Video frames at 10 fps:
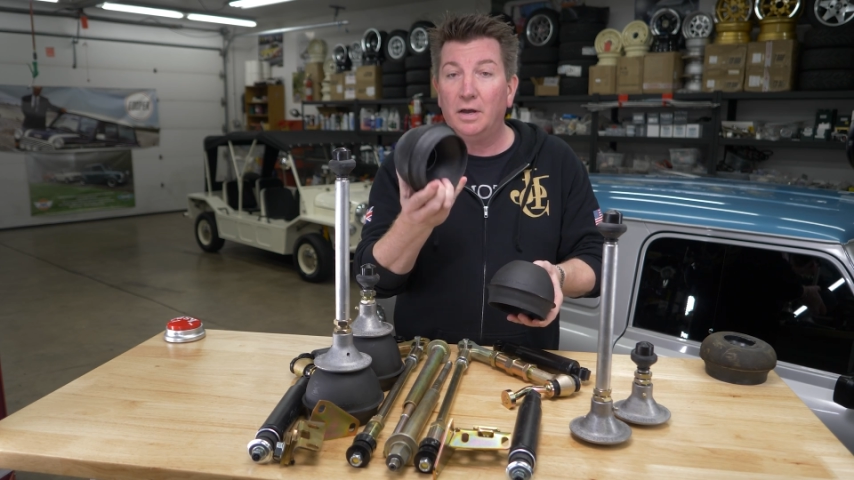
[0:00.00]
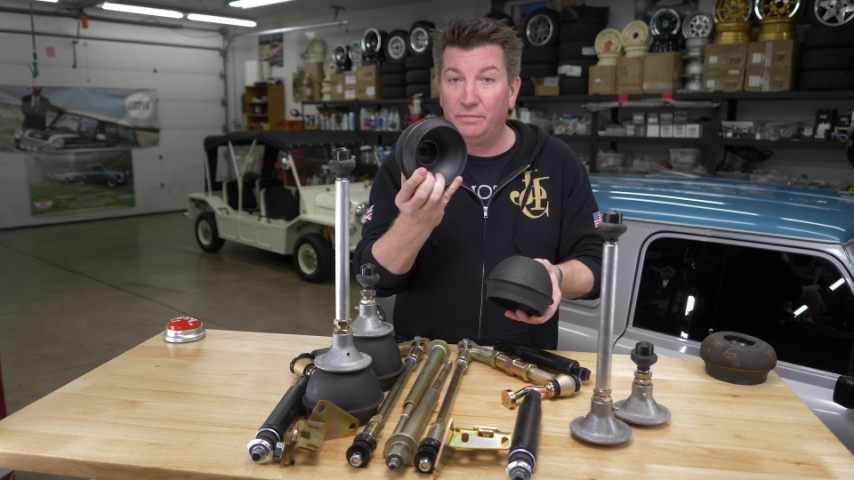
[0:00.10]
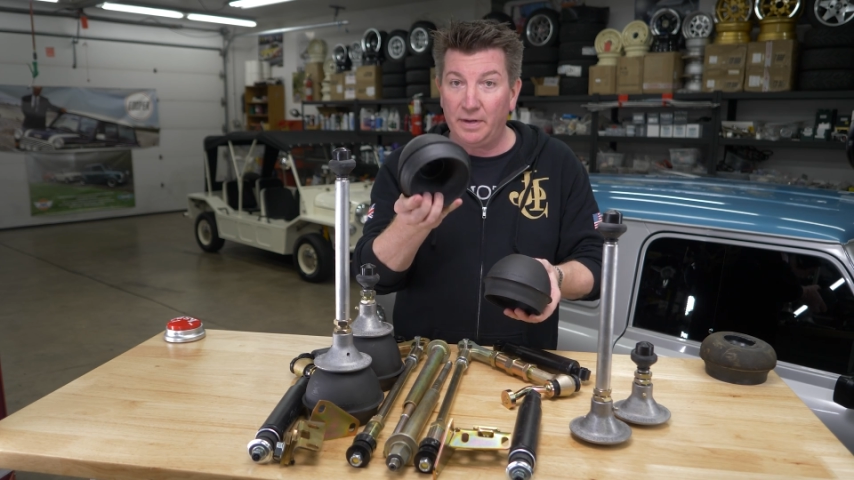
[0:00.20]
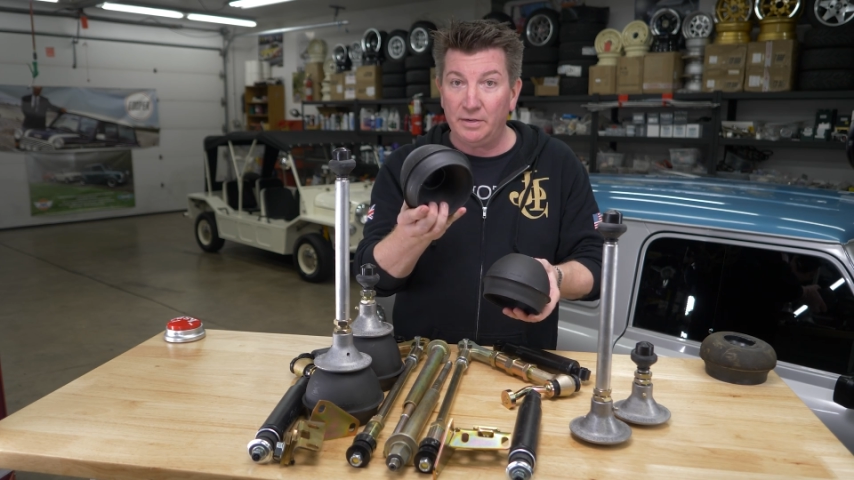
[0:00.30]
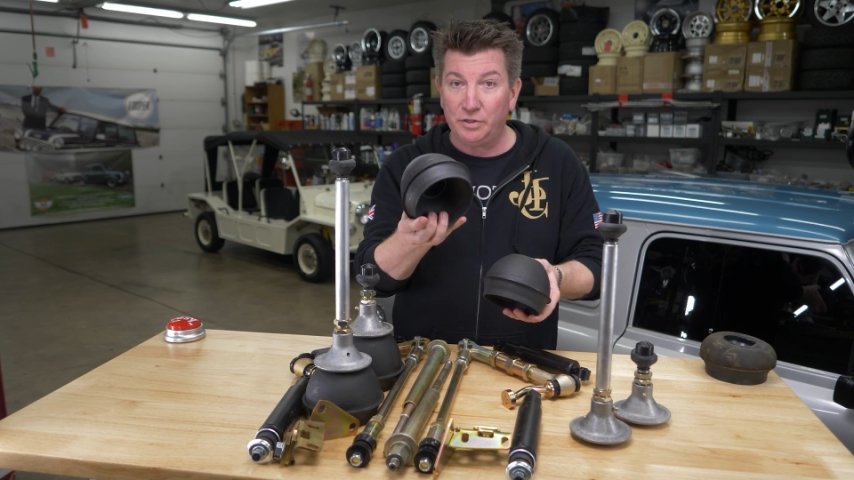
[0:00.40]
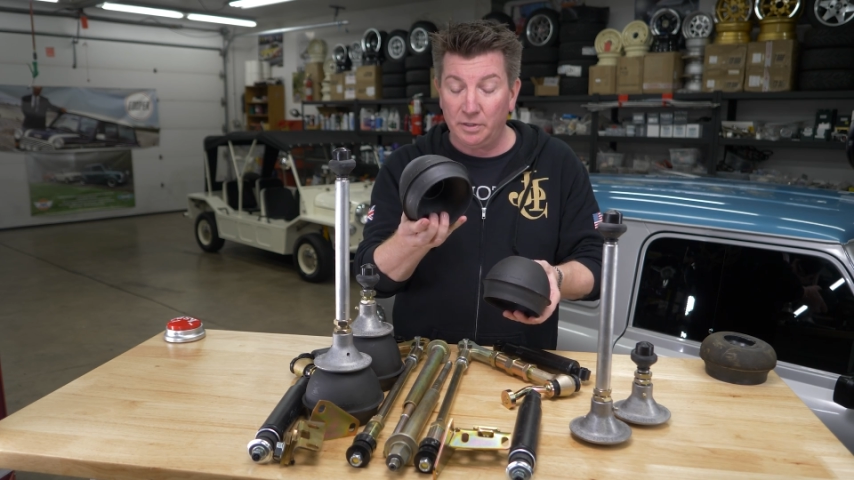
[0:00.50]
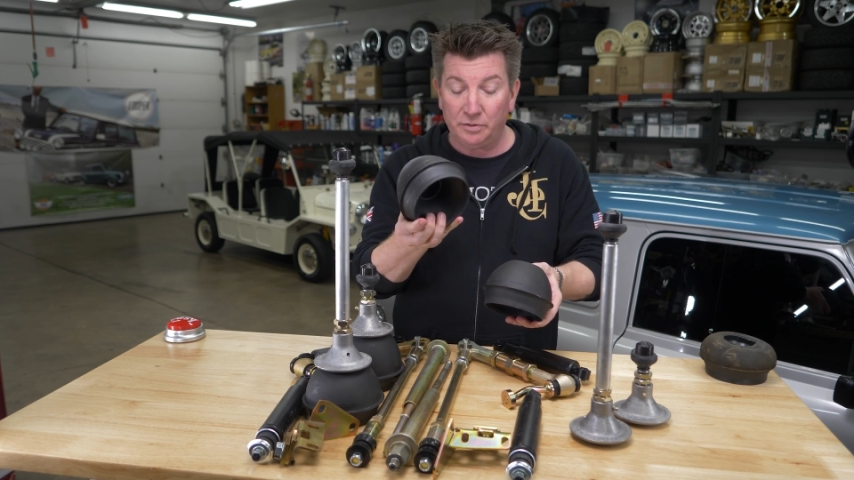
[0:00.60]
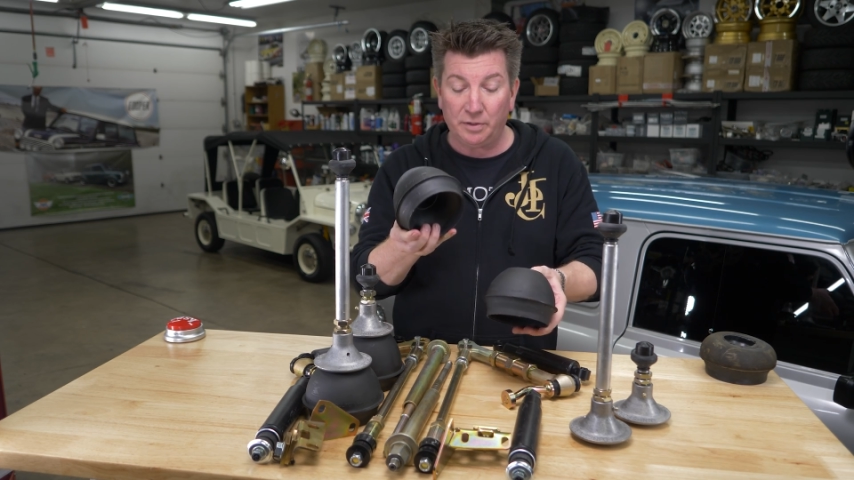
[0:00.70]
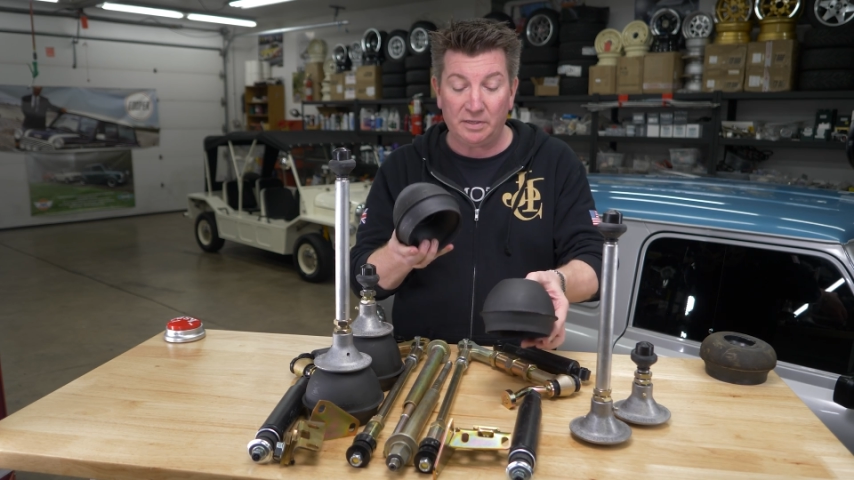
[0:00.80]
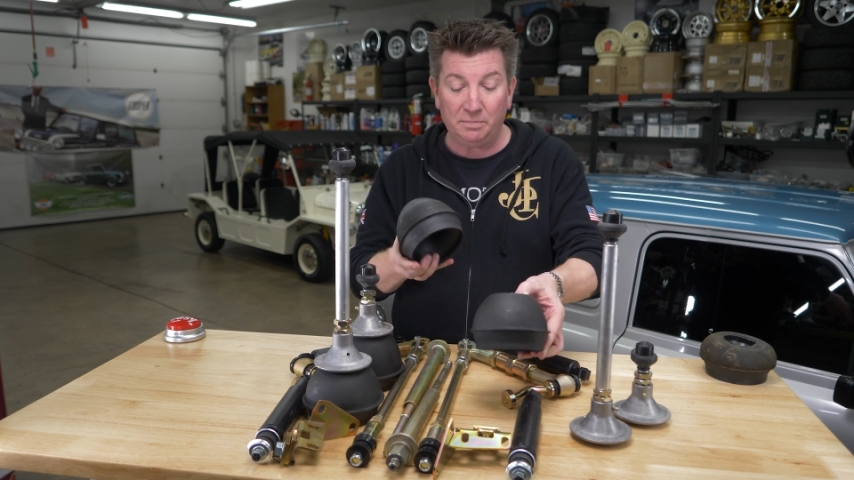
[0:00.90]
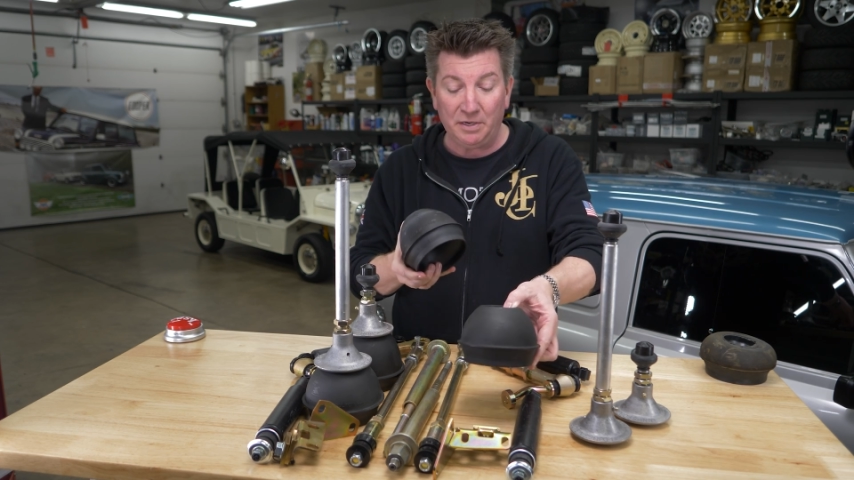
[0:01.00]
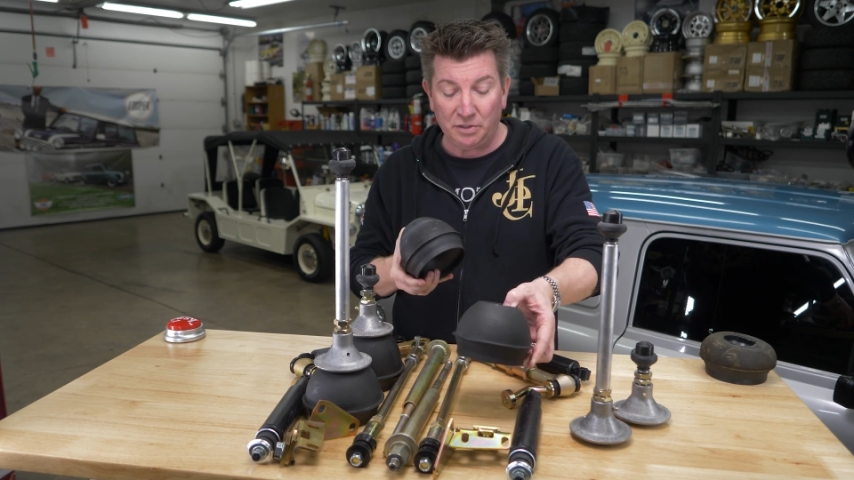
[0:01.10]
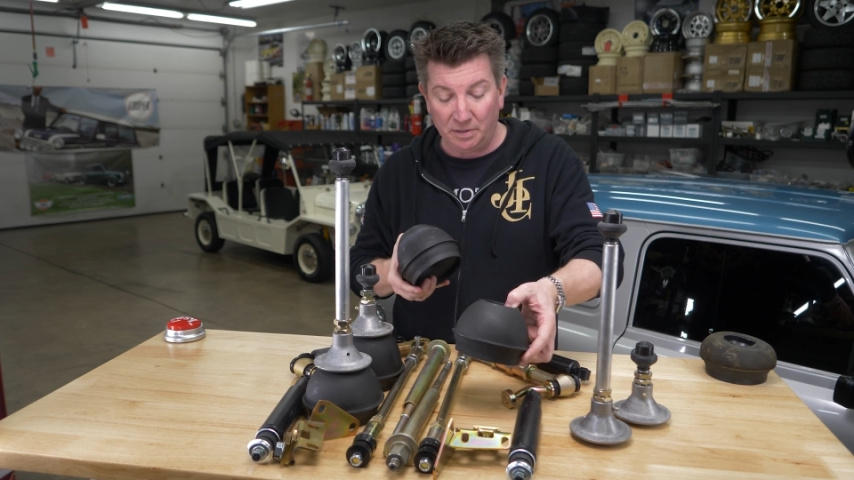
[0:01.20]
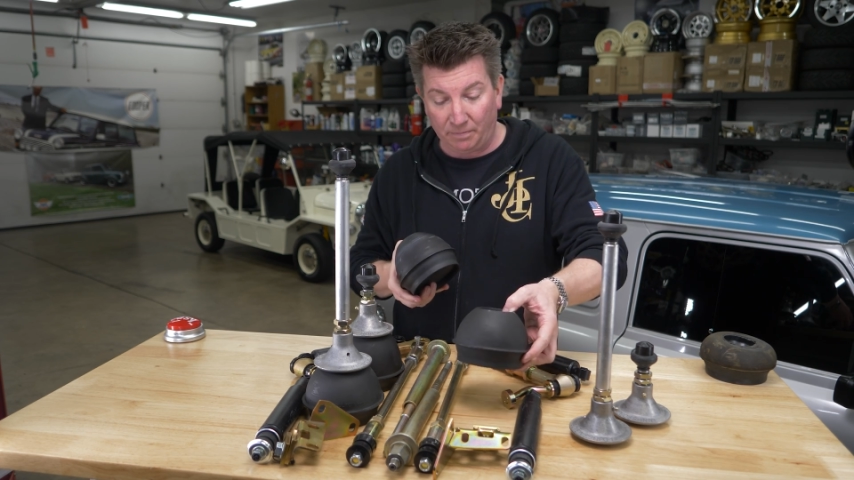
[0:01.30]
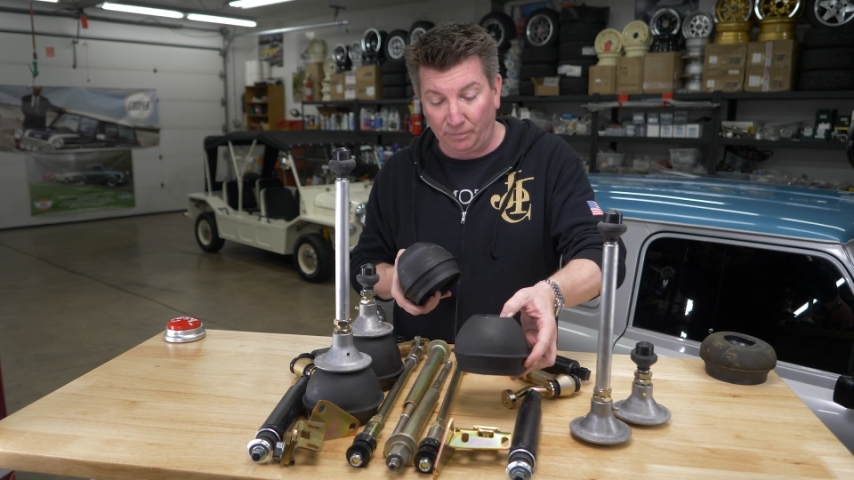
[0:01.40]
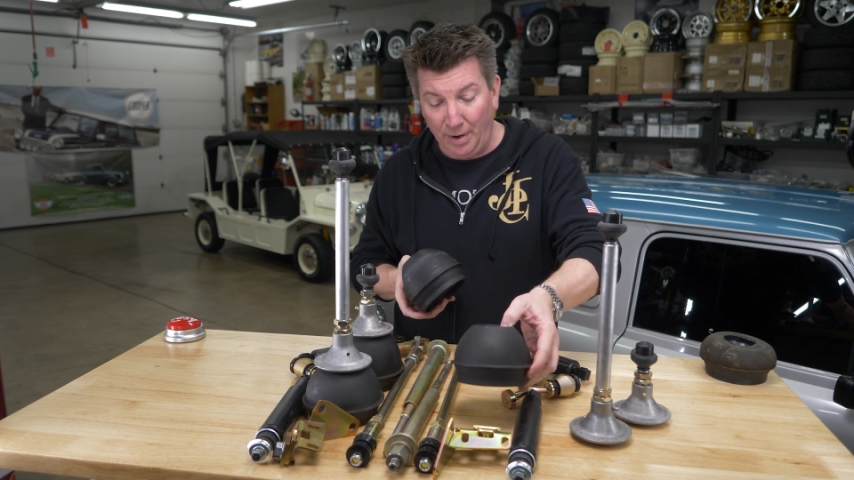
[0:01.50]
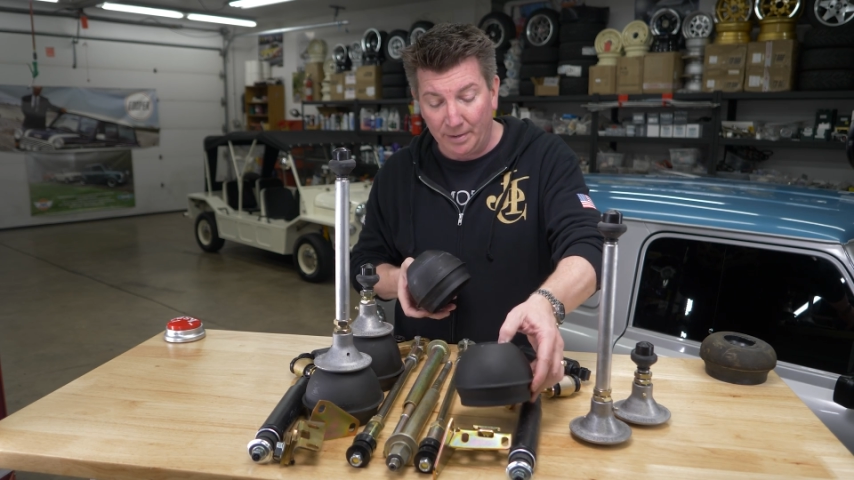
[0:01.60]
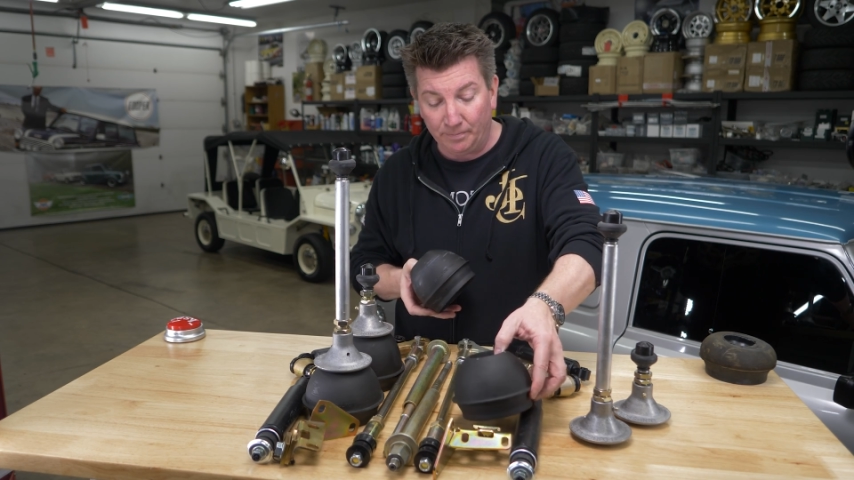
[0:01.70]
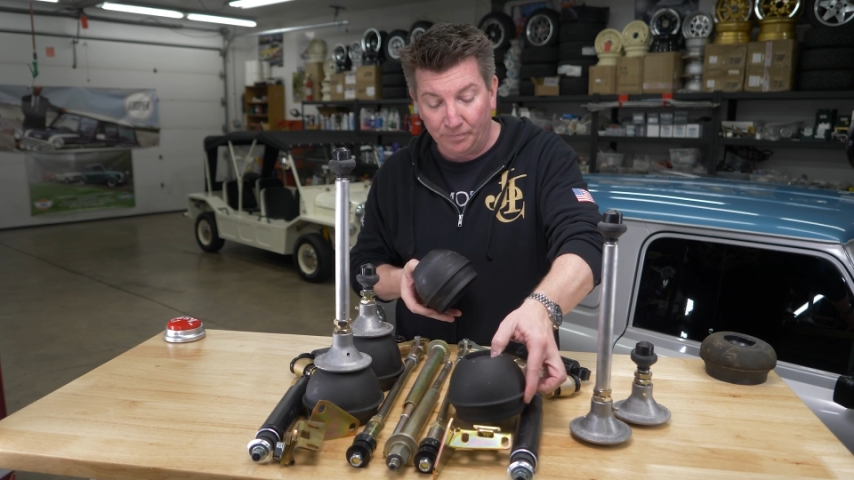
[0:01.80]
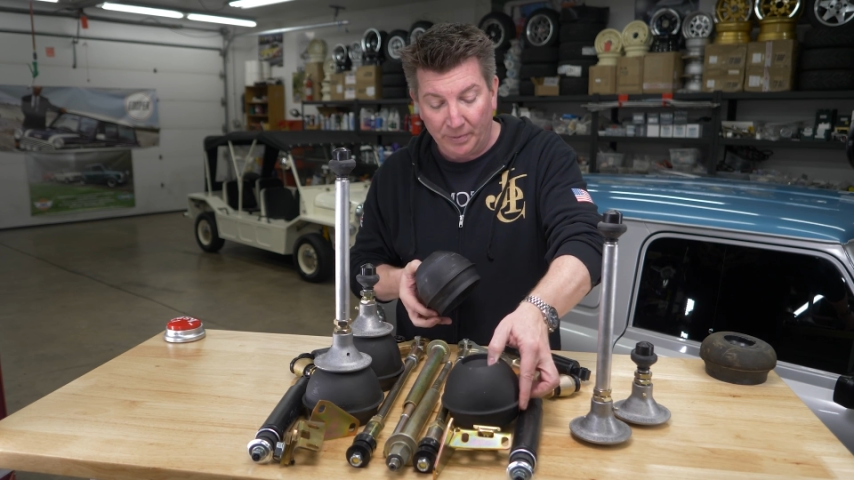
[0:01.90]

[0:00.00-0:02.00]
of engine and transmission up front.